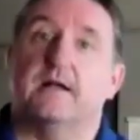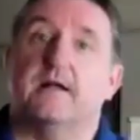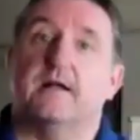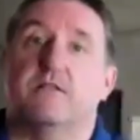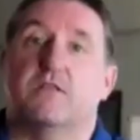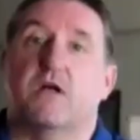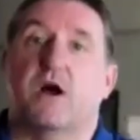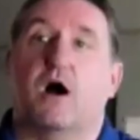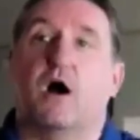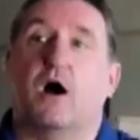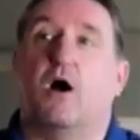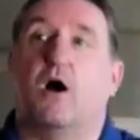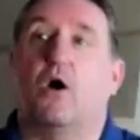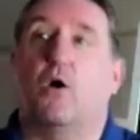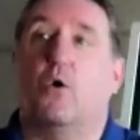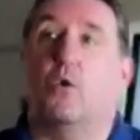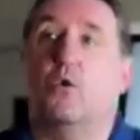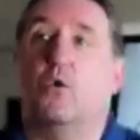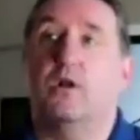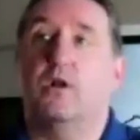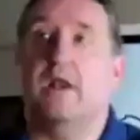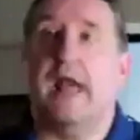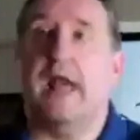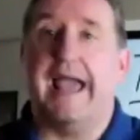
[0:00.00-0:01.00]
The
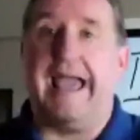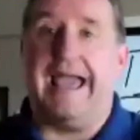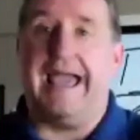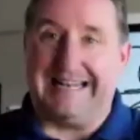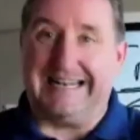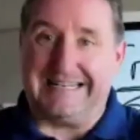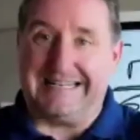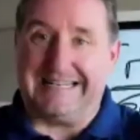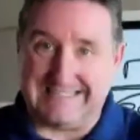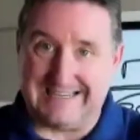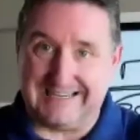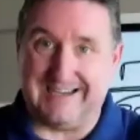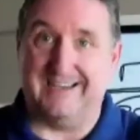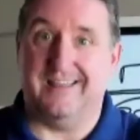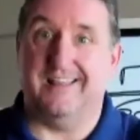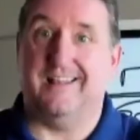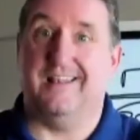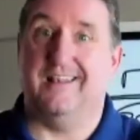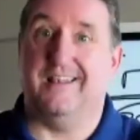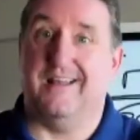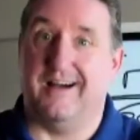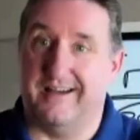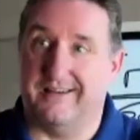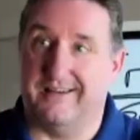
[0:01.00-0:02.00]
whole entire
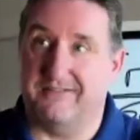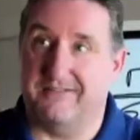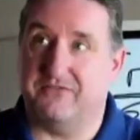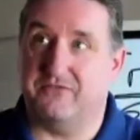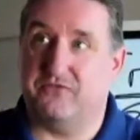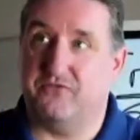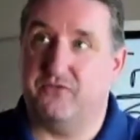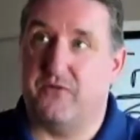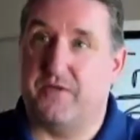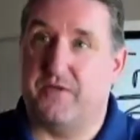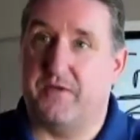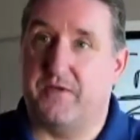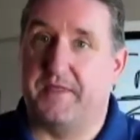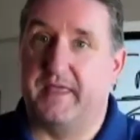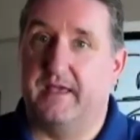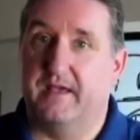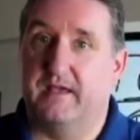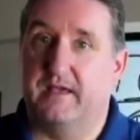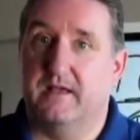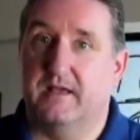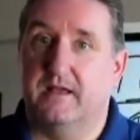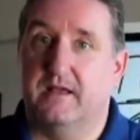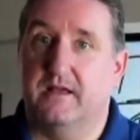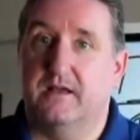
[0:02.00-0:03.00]
life.
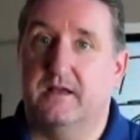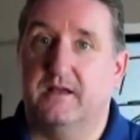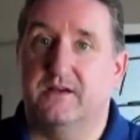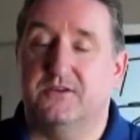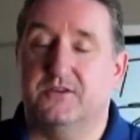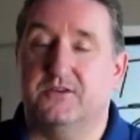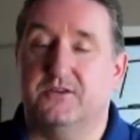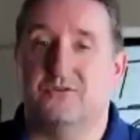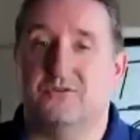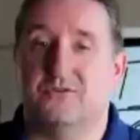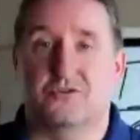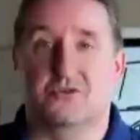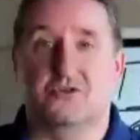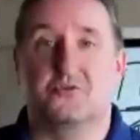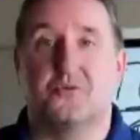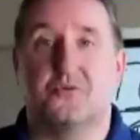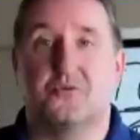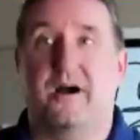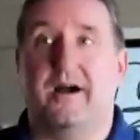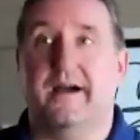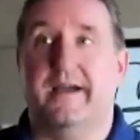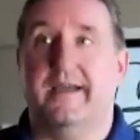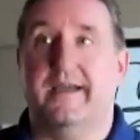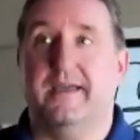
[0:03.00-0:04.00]
You
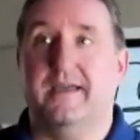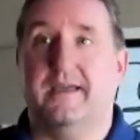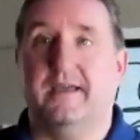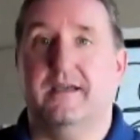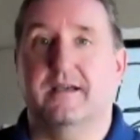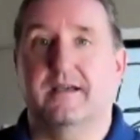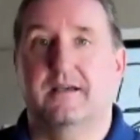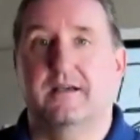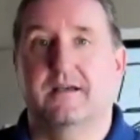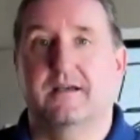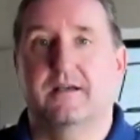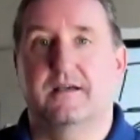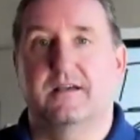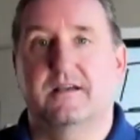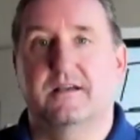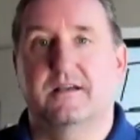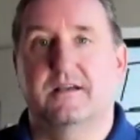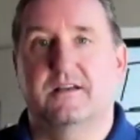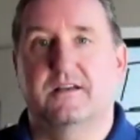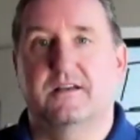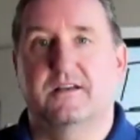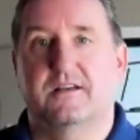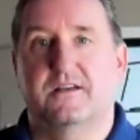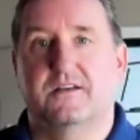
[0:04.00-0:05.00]
try
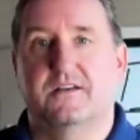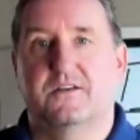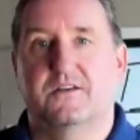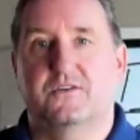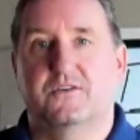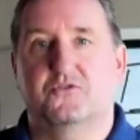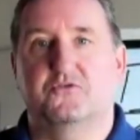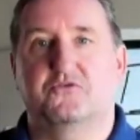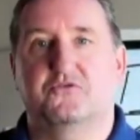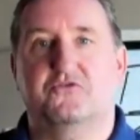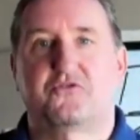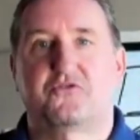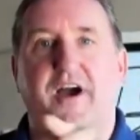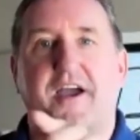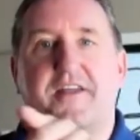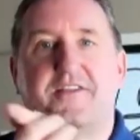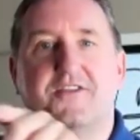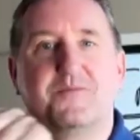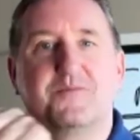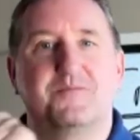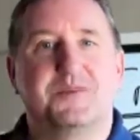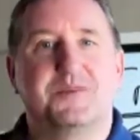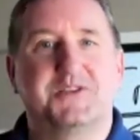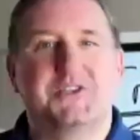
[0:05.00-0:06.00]
to find
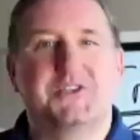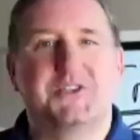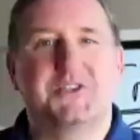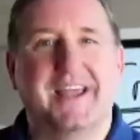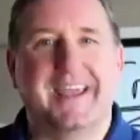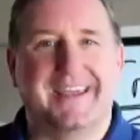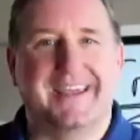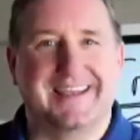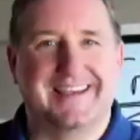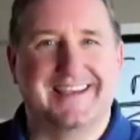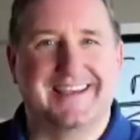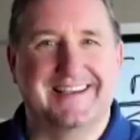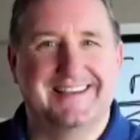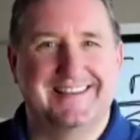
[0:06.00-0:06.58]
the mistake.